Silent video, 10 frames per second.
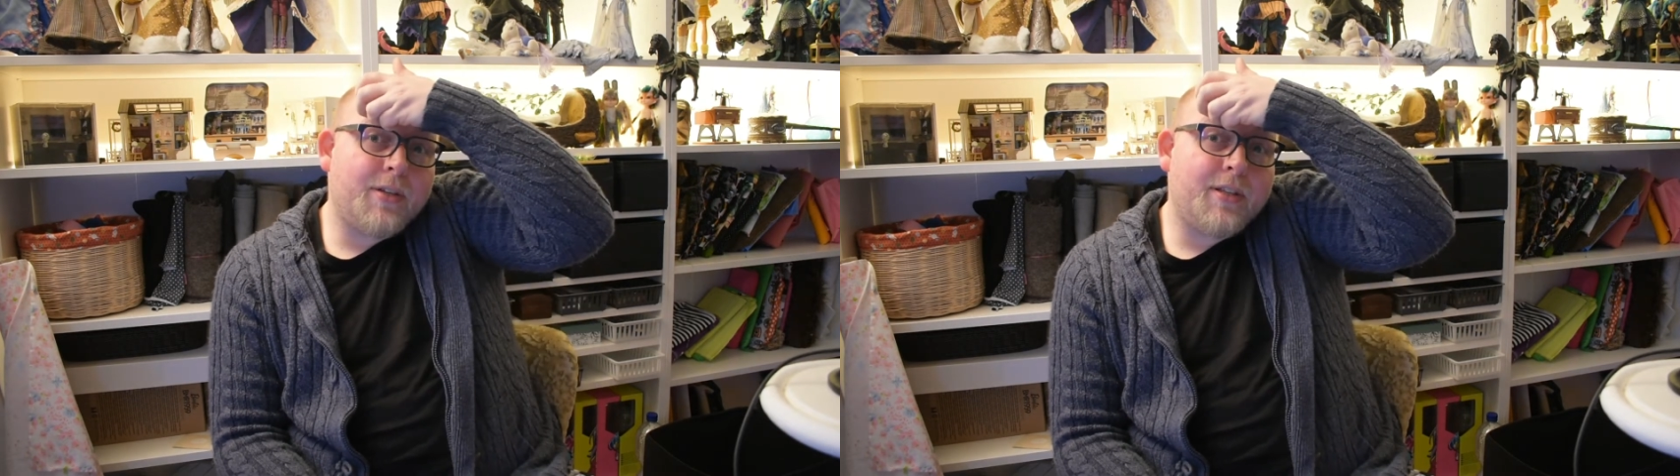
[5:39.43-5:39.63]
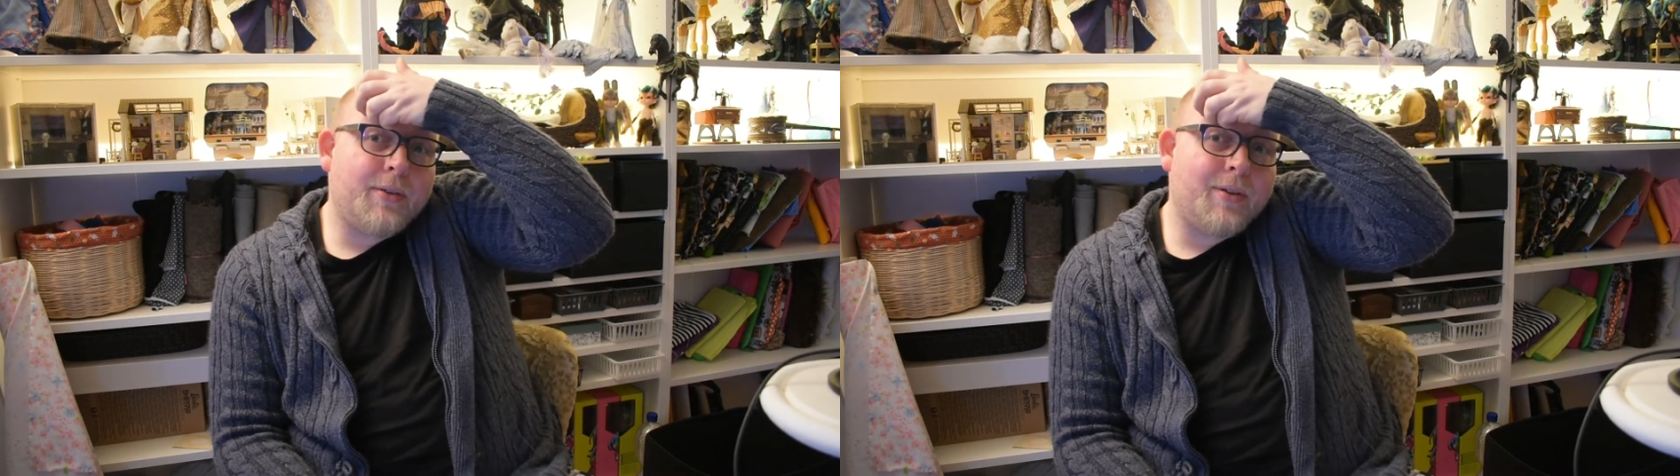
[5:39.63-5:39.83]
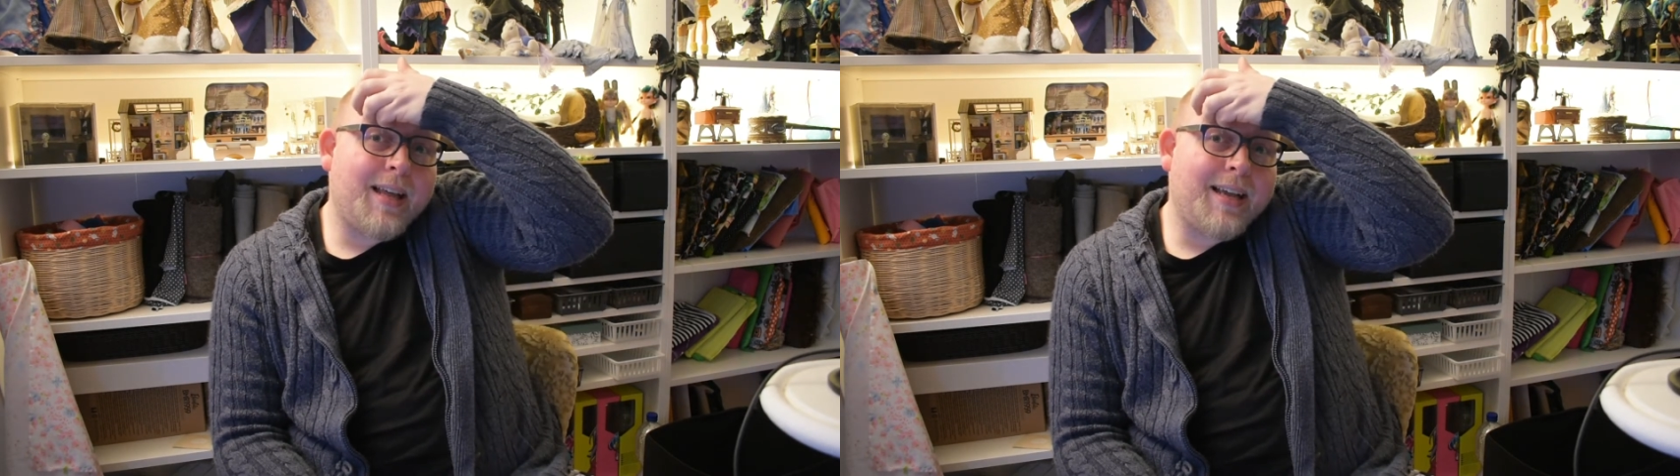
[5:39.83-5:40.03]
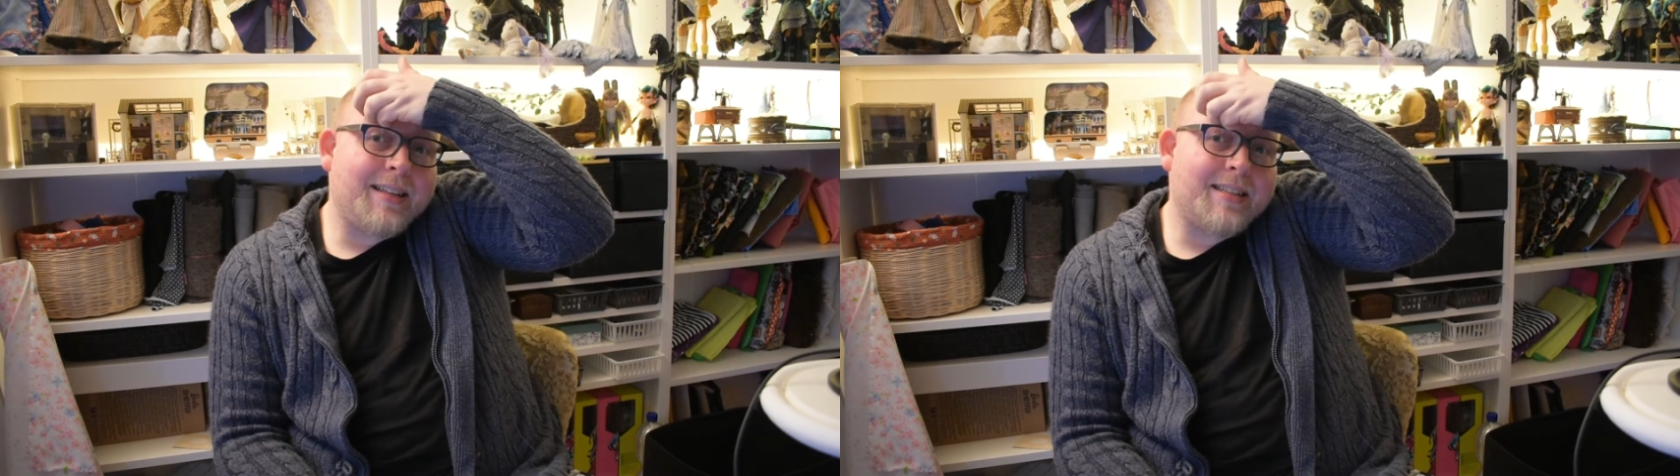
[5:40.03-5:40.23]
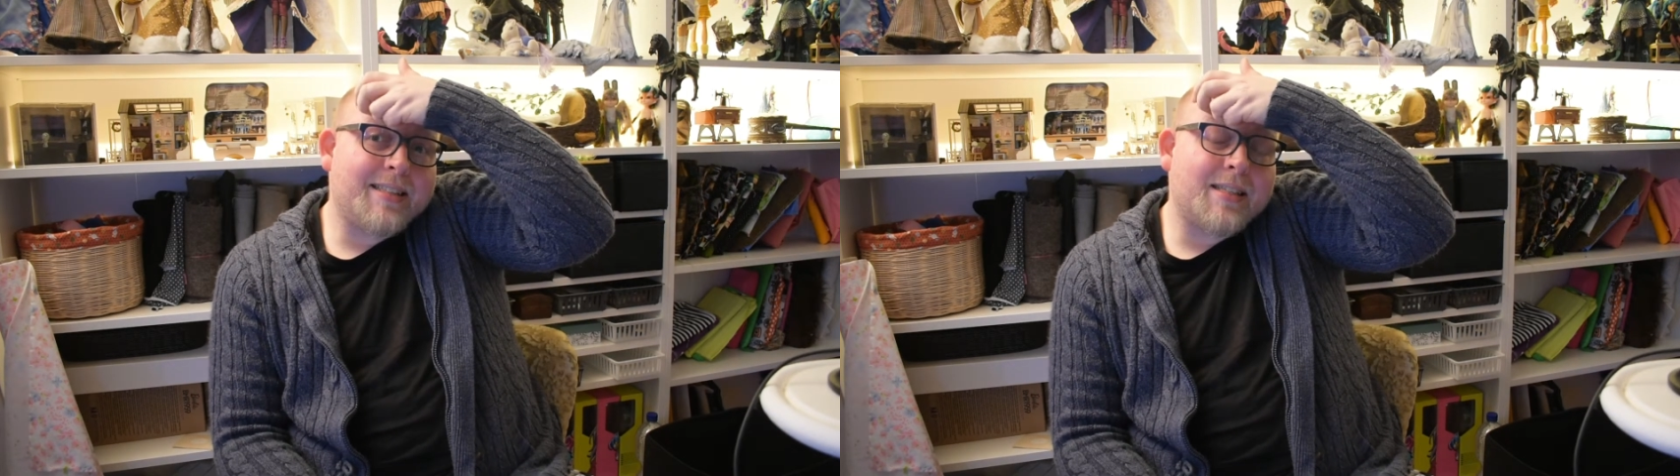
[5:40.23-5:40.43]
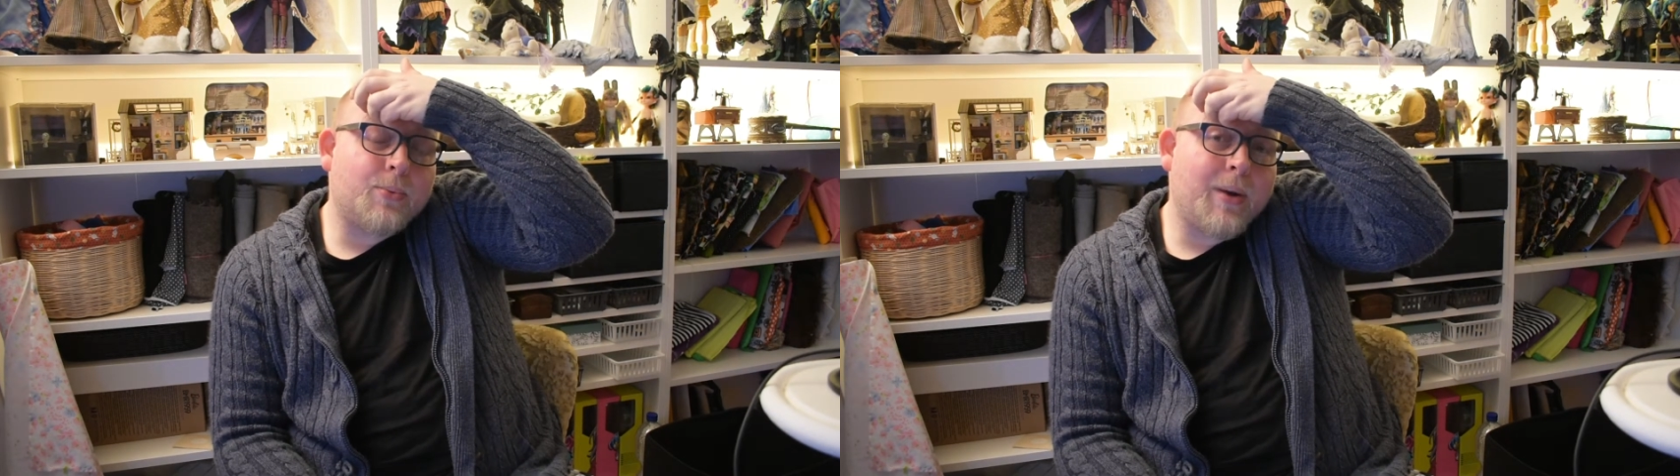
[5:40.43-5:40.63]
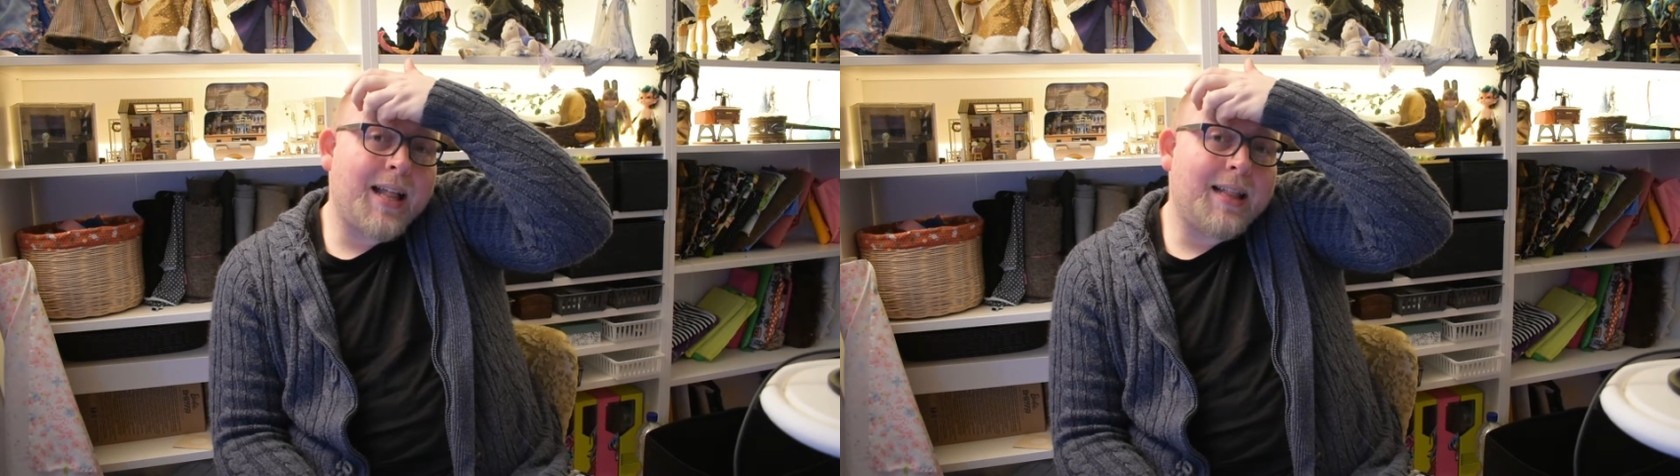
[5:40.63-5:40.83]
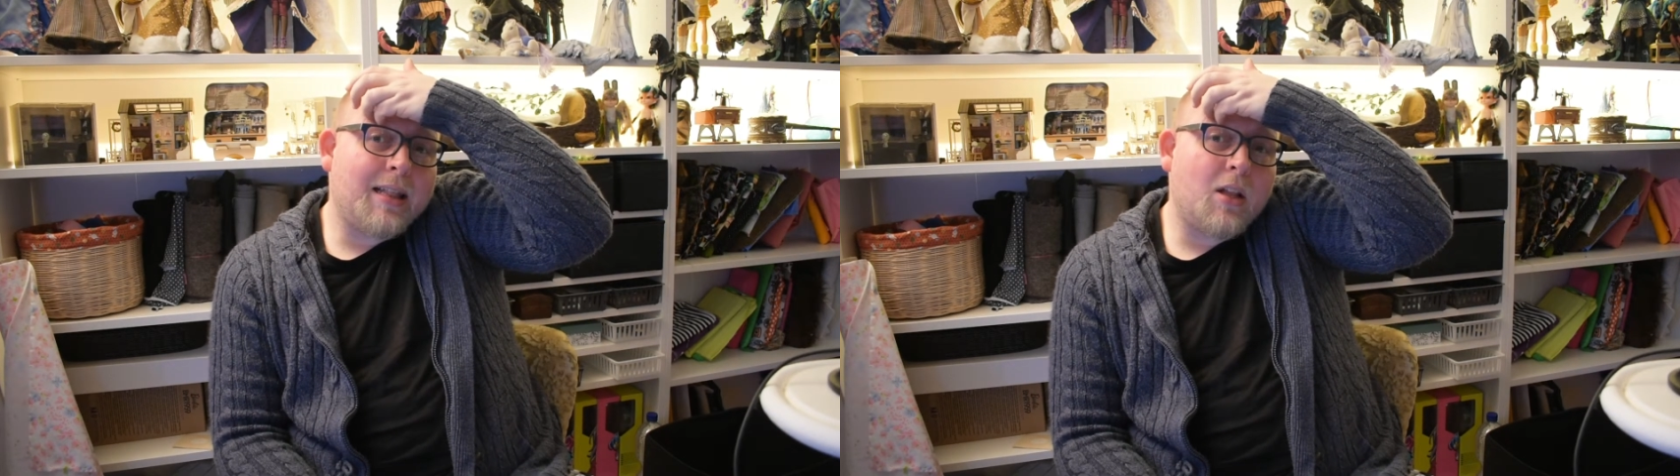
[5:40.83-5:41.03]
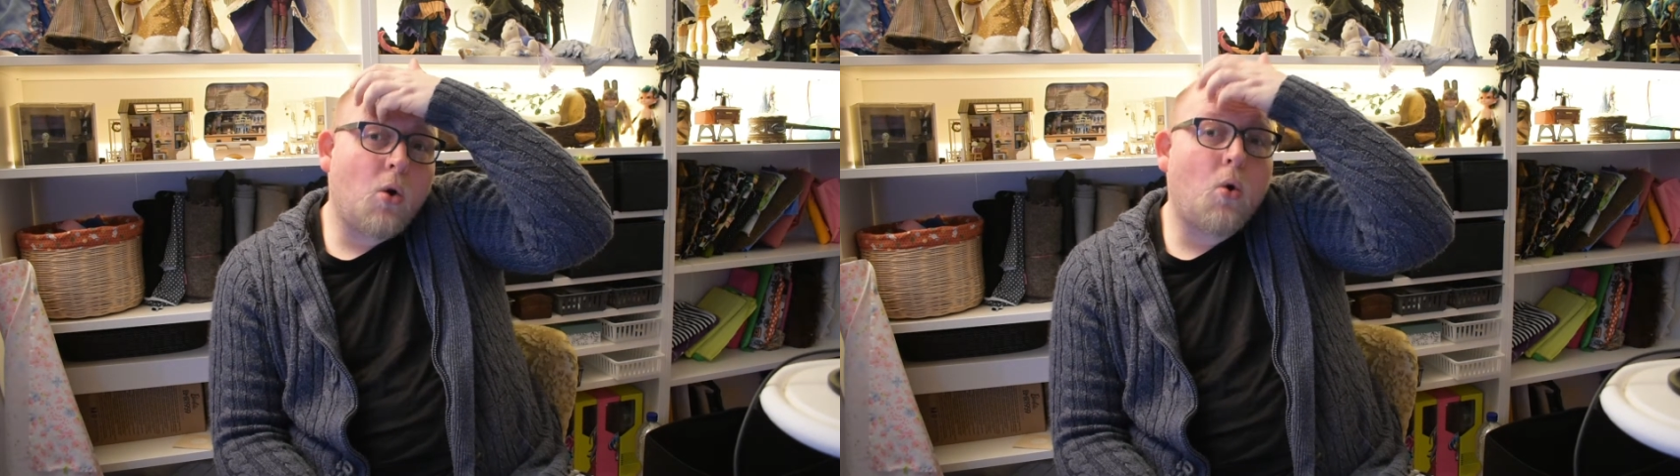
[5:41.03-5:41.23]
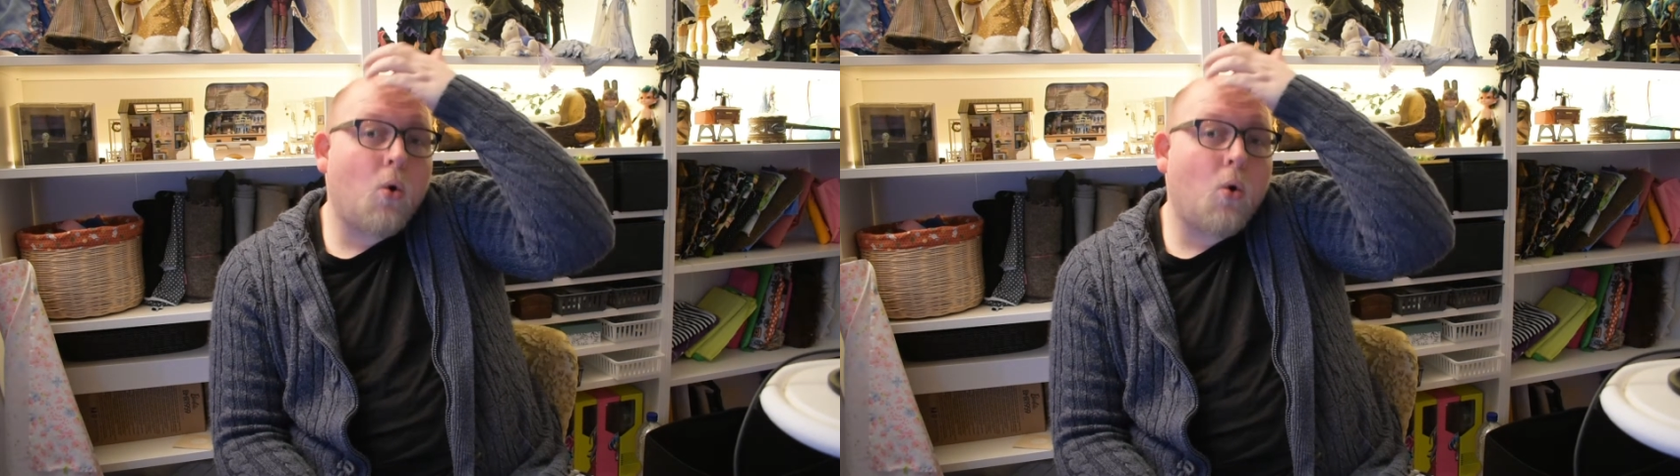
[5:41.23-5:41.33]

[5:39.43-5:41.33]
you like this as well,